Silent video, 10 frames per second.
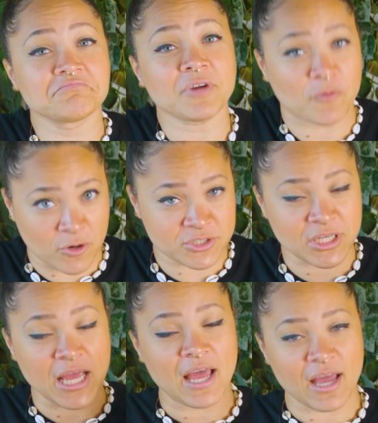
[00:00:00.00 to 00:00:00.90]
Of course,
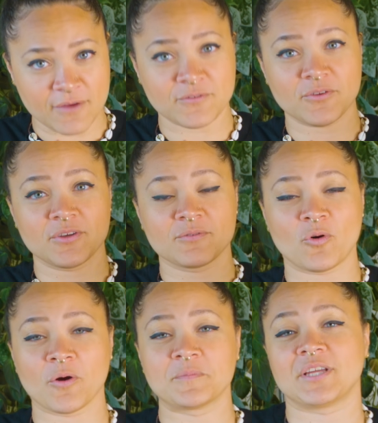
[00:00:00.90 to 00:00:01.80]
after the
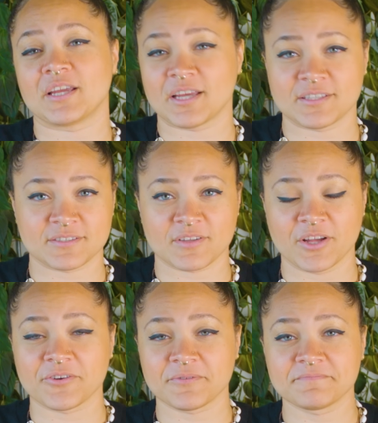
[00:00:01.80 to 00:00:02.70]
corpse stink has
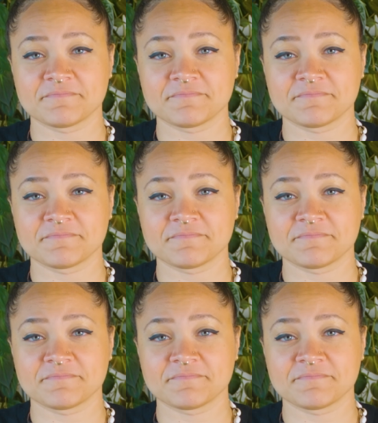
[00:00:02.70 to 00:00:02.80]
cleared.